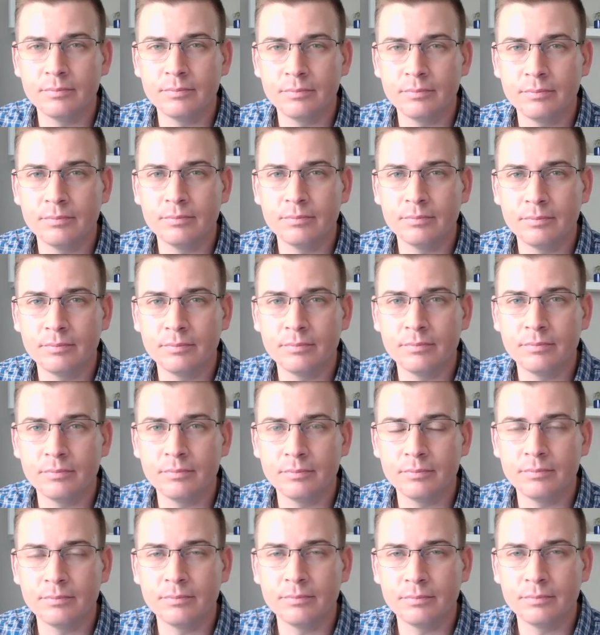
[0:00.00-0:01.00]

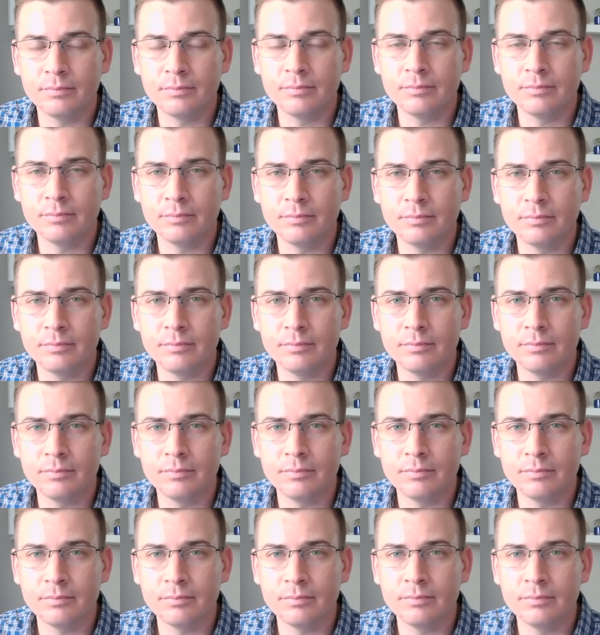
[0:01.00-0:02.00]

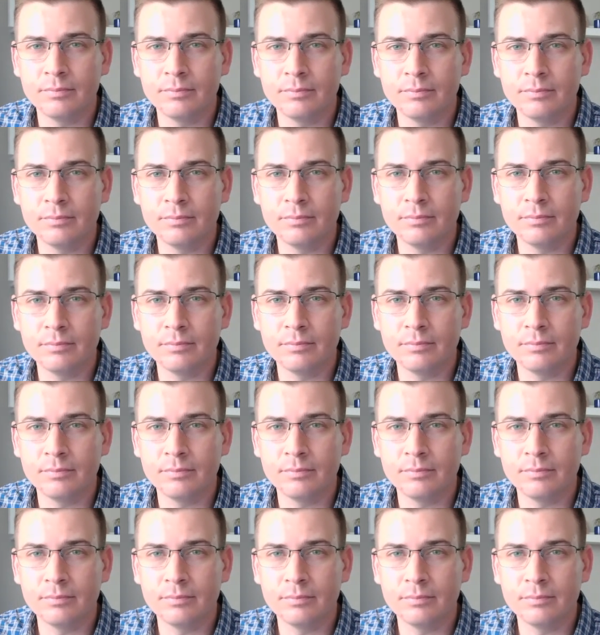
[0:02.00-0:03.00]

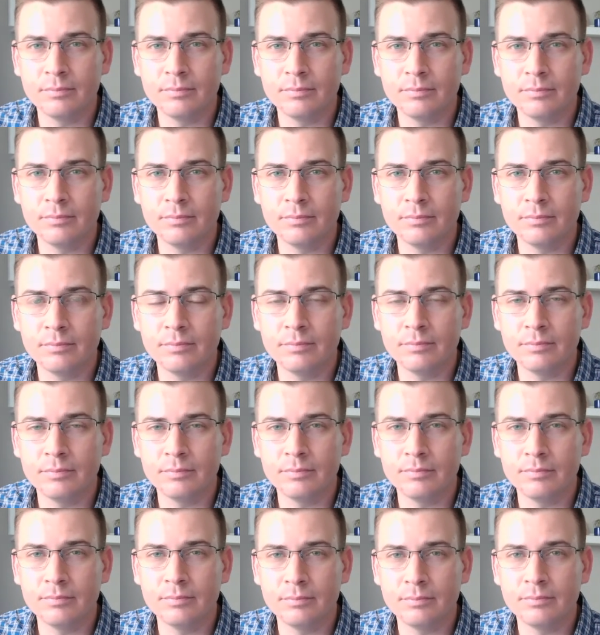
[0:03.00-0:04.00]

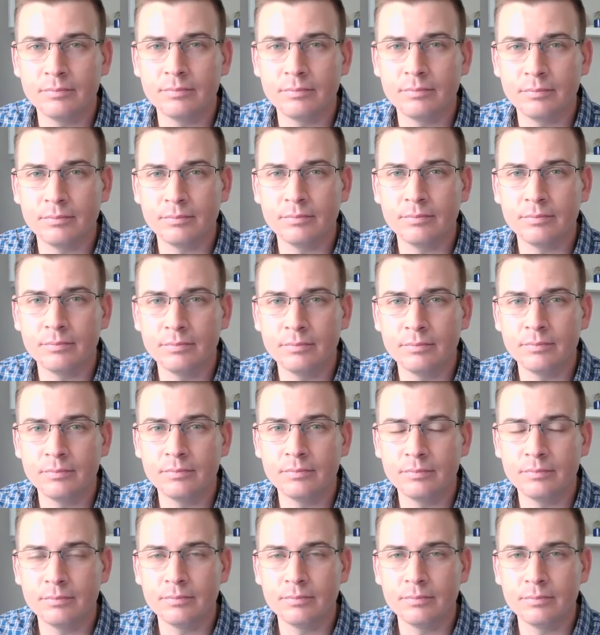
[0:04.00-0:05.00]

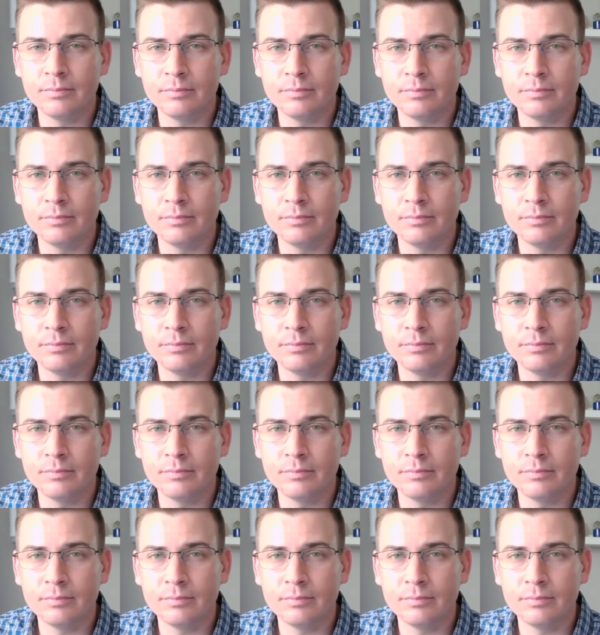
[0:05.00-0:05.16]
This person isn't speaking.